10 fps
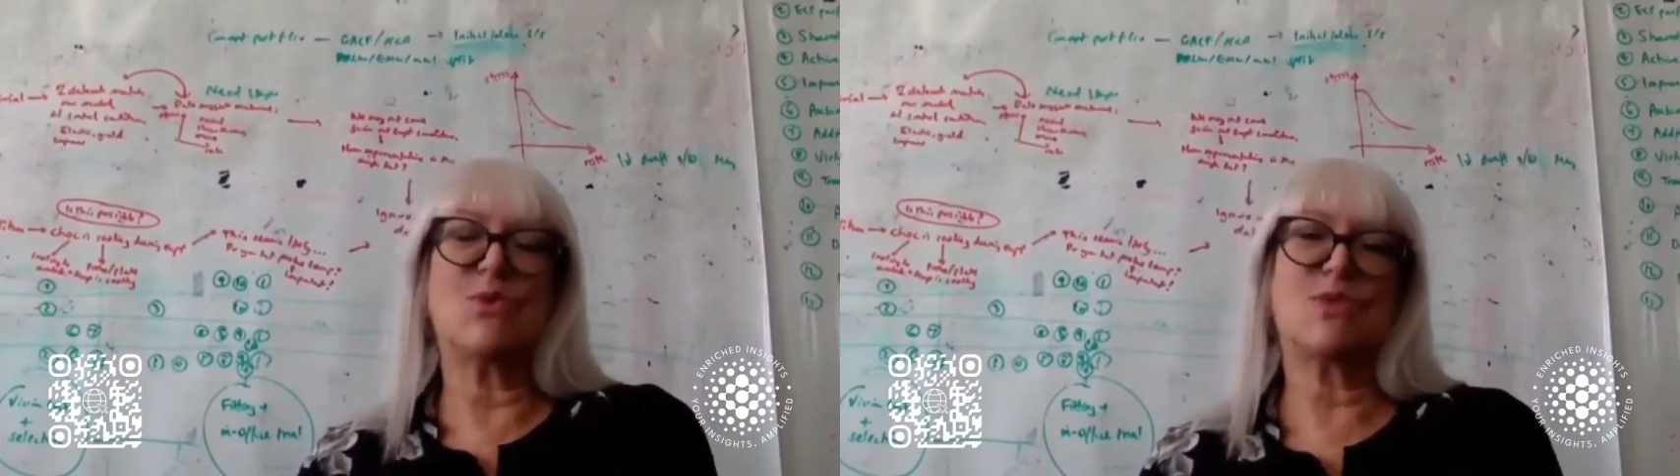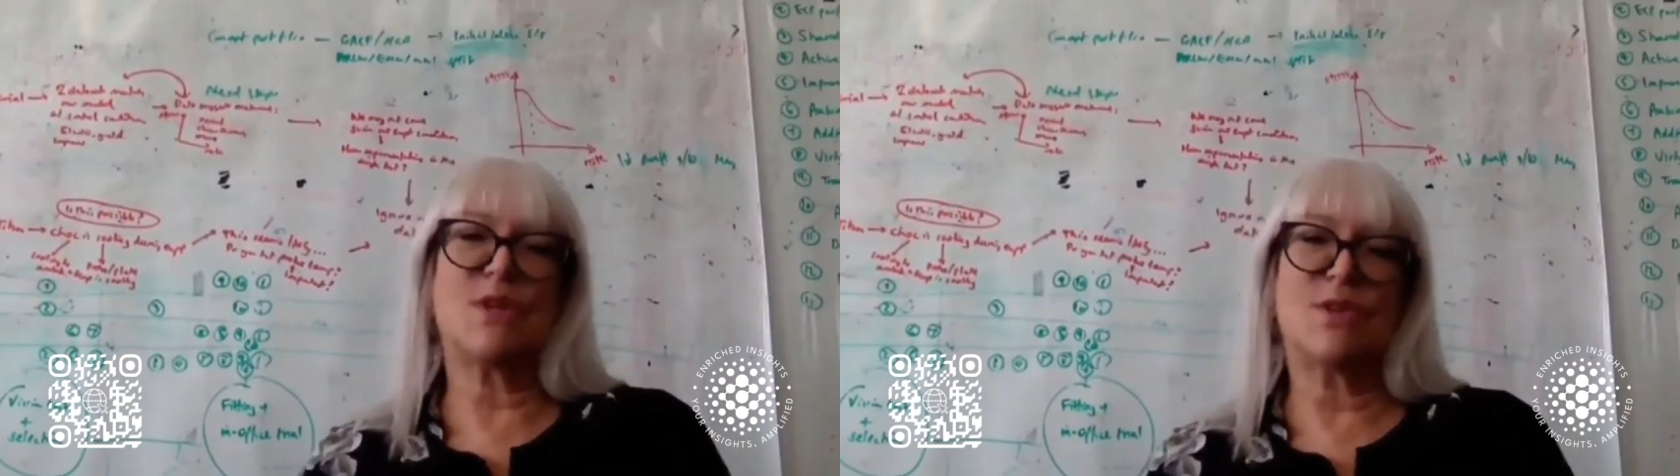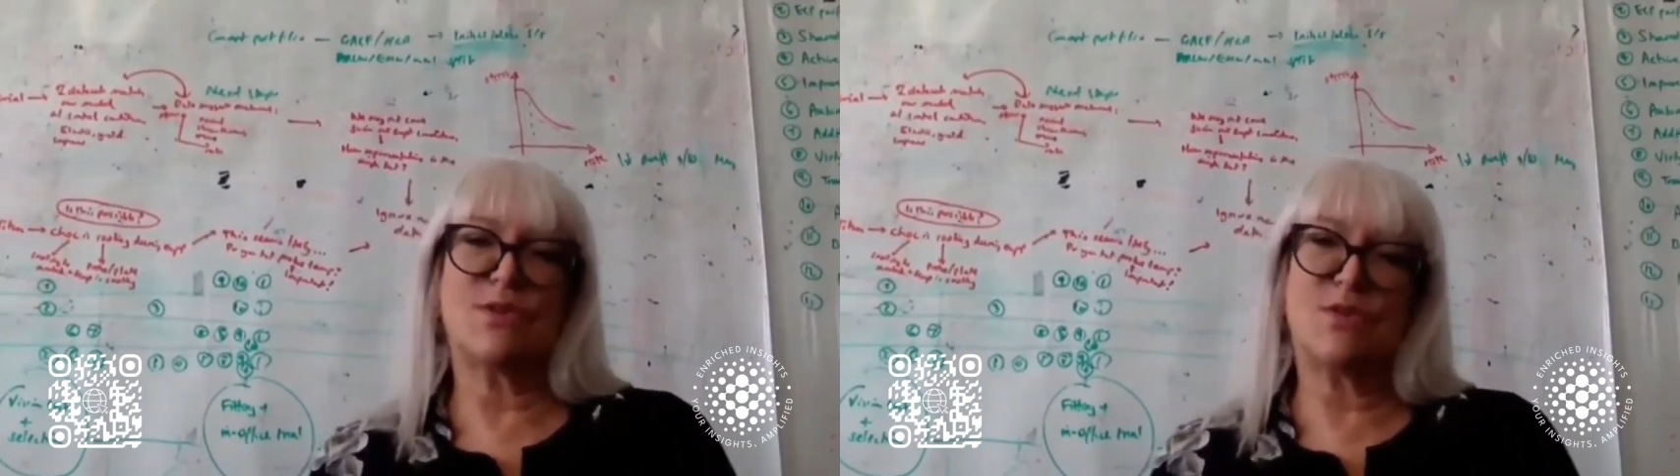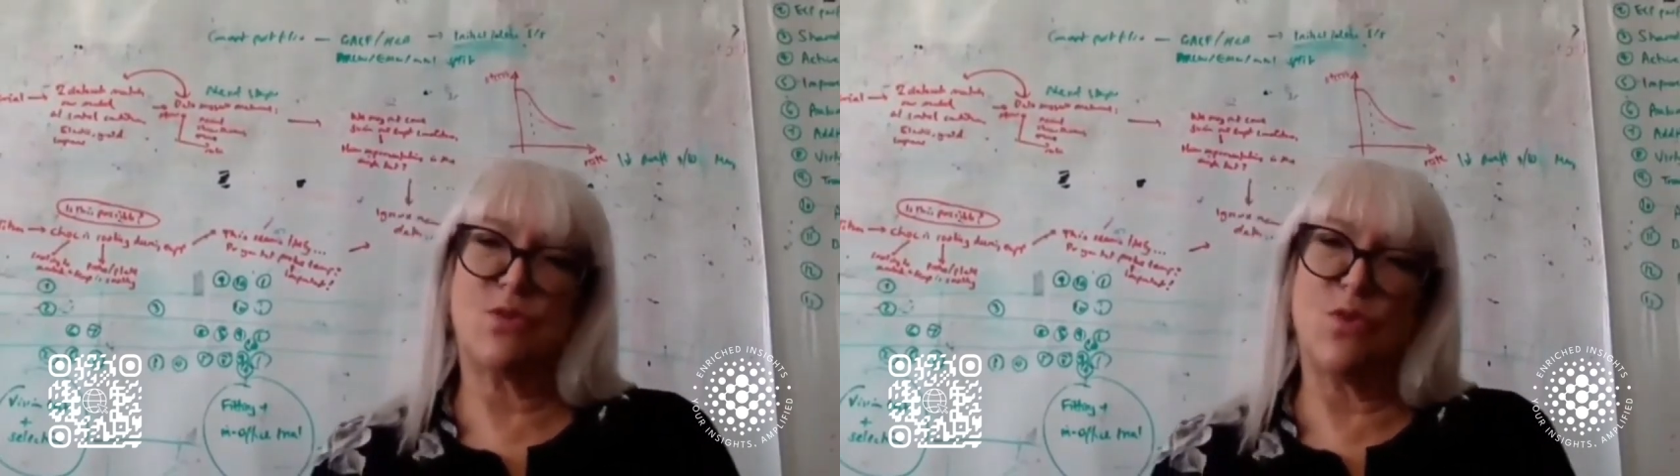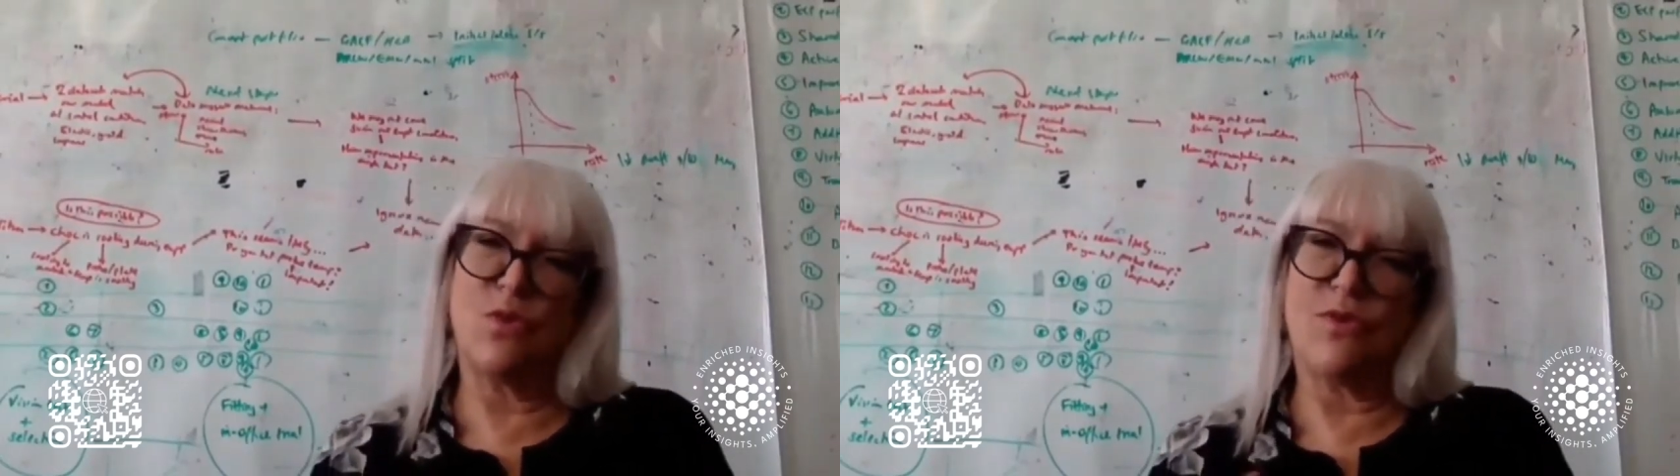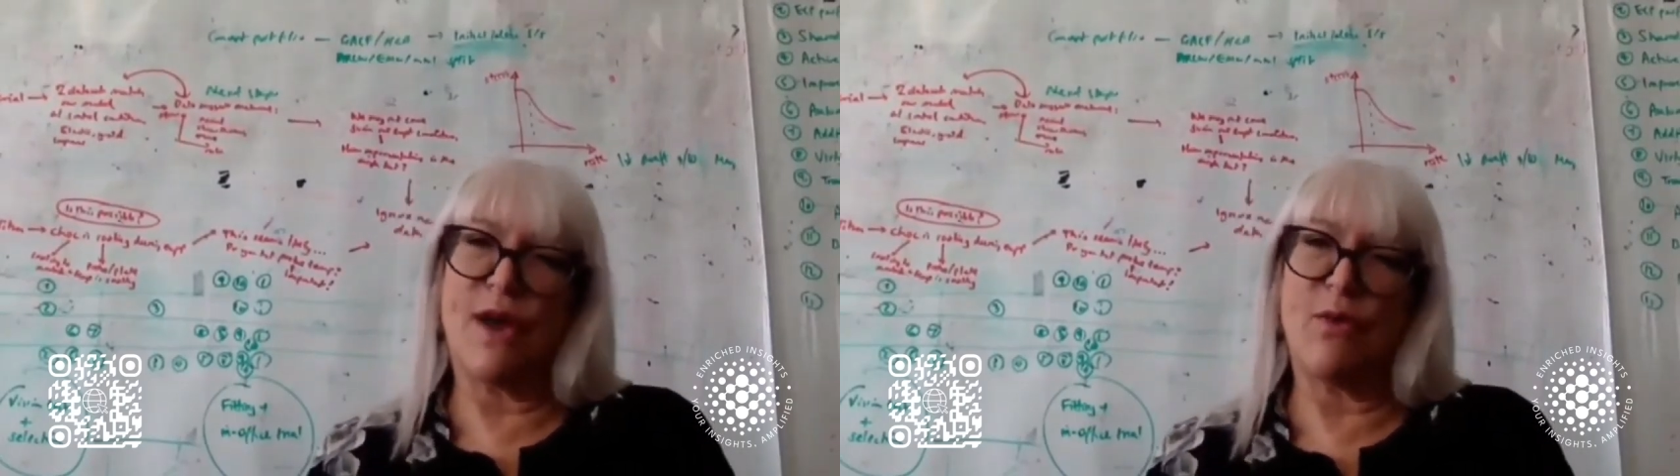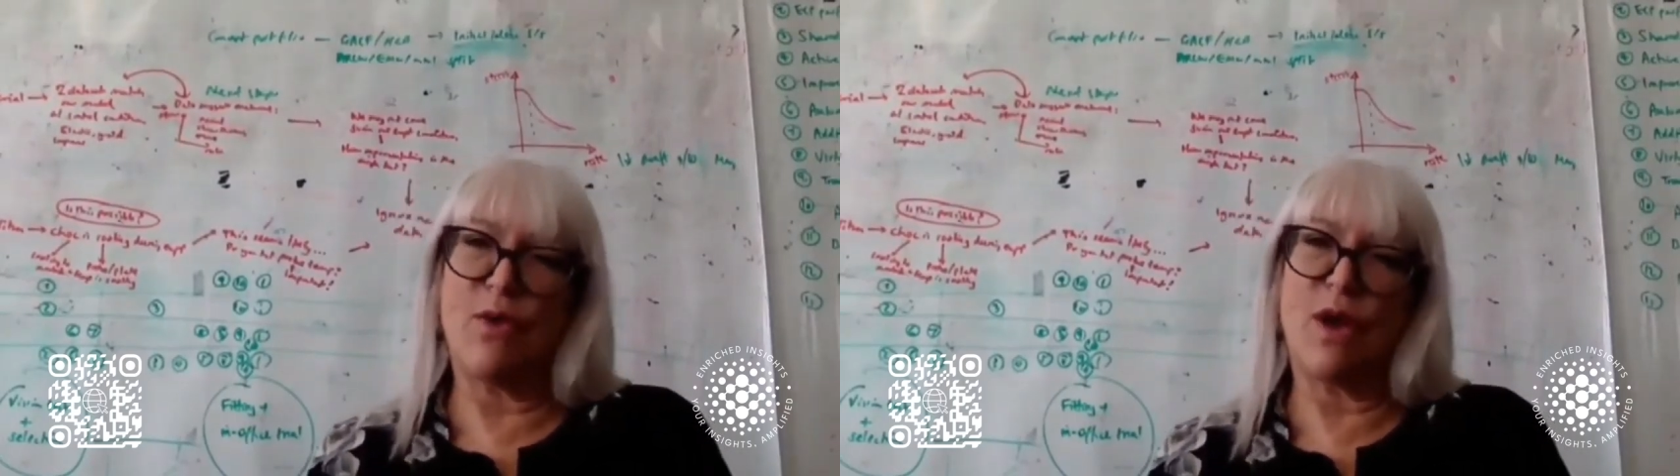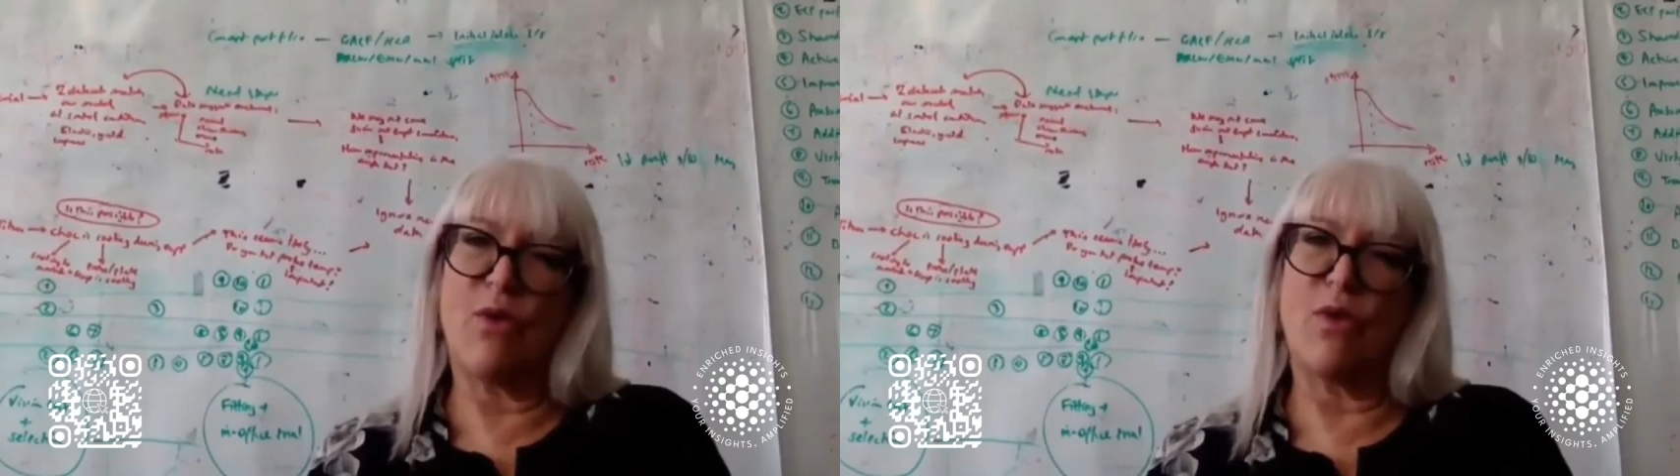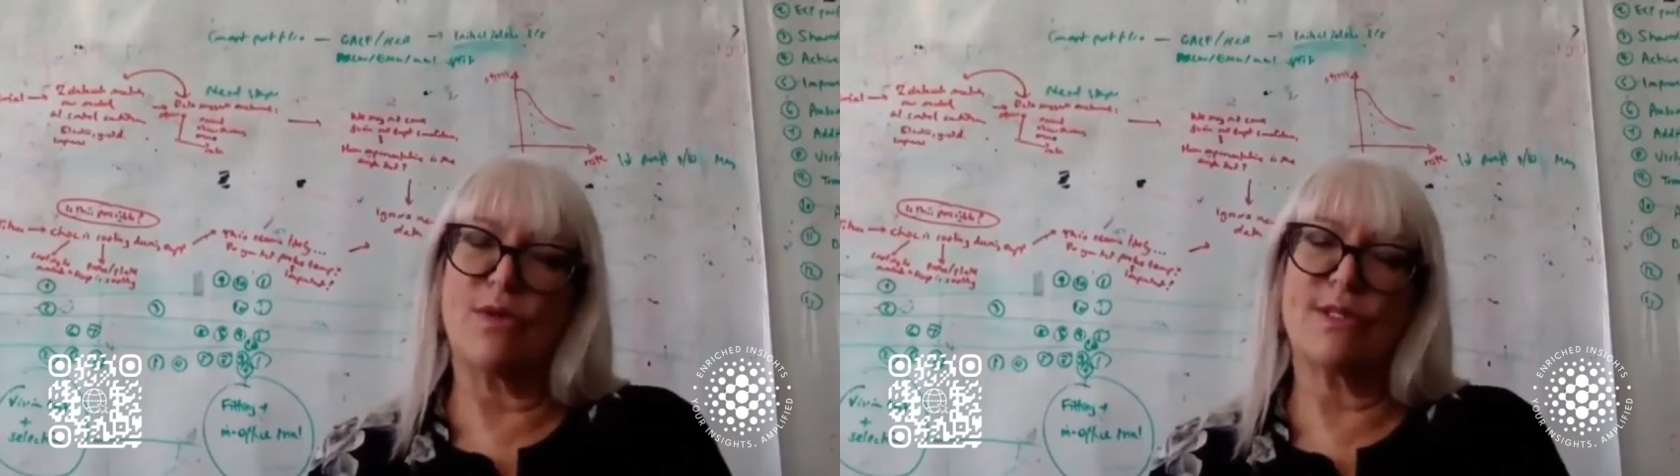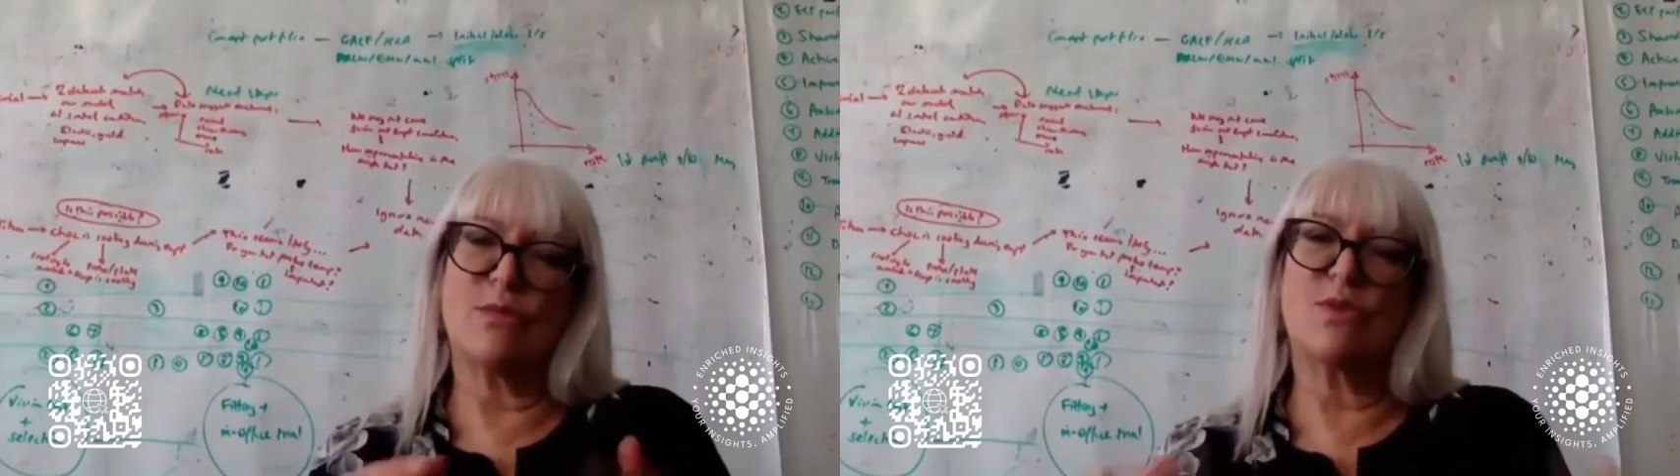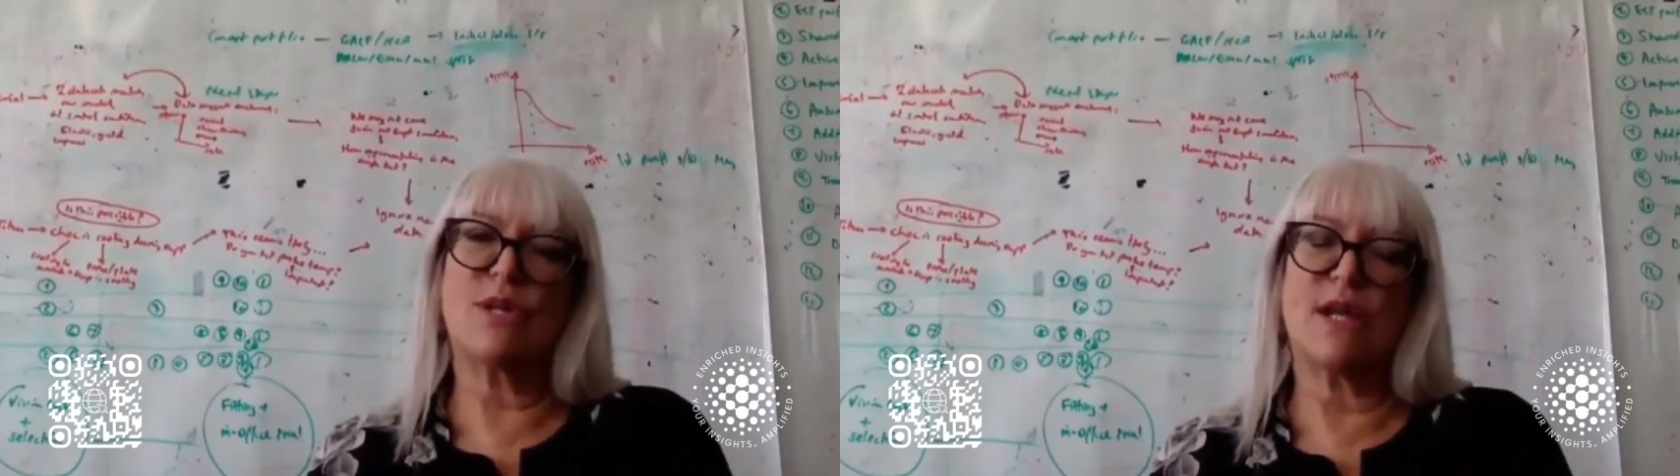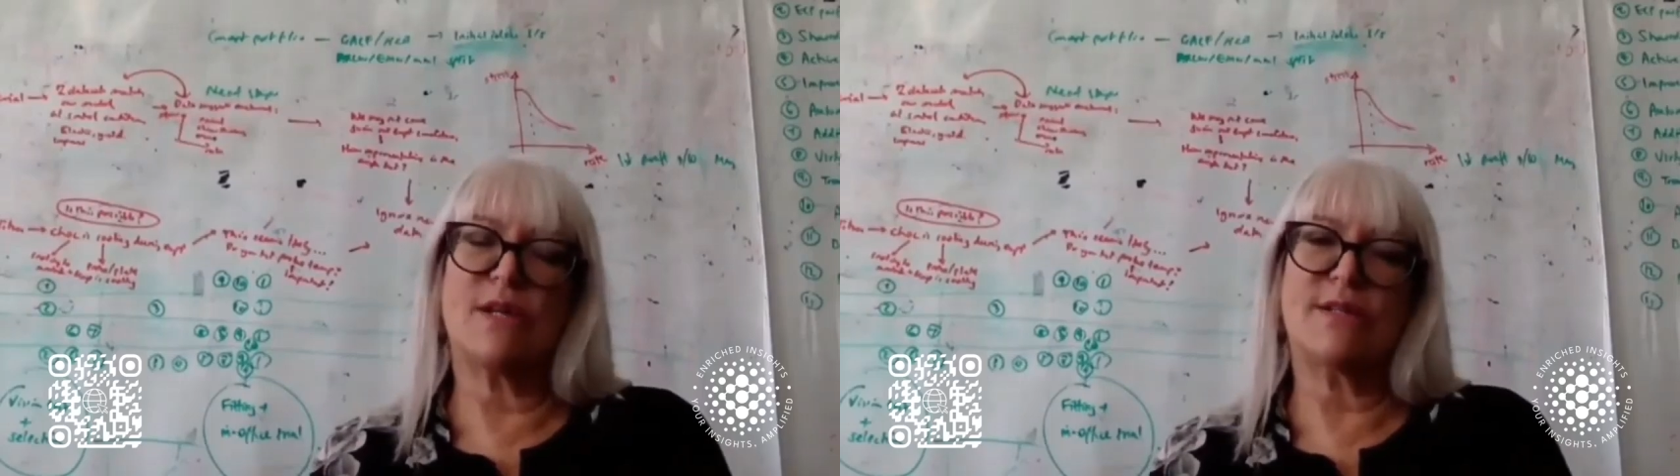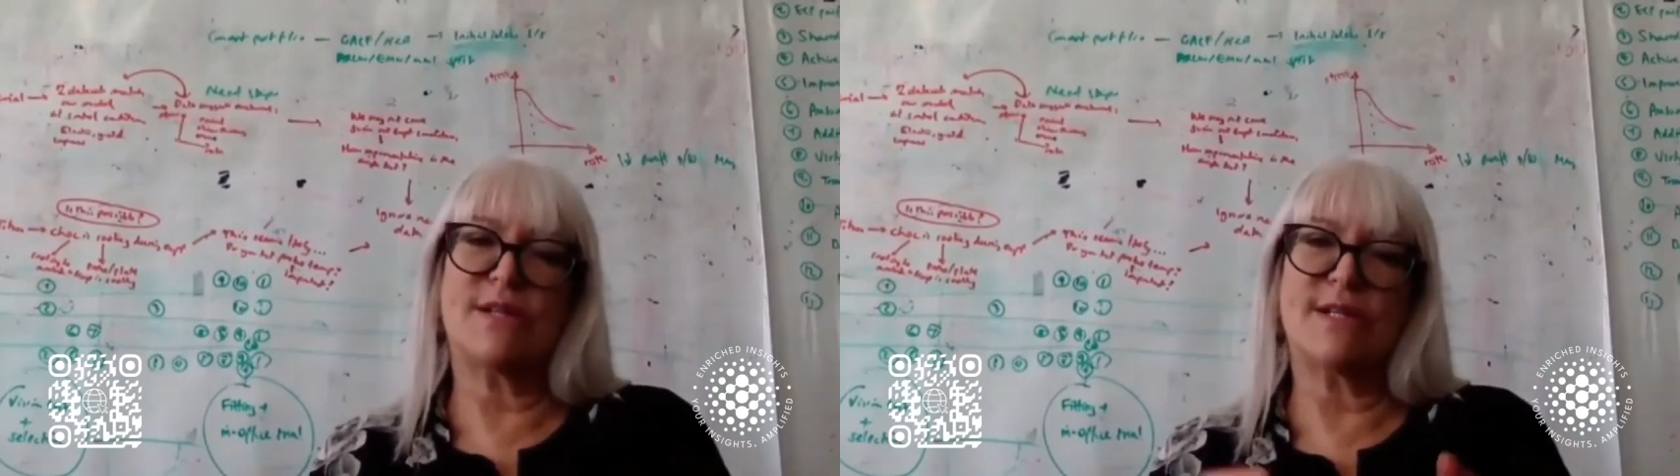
So there's all of that will go on simultaneously.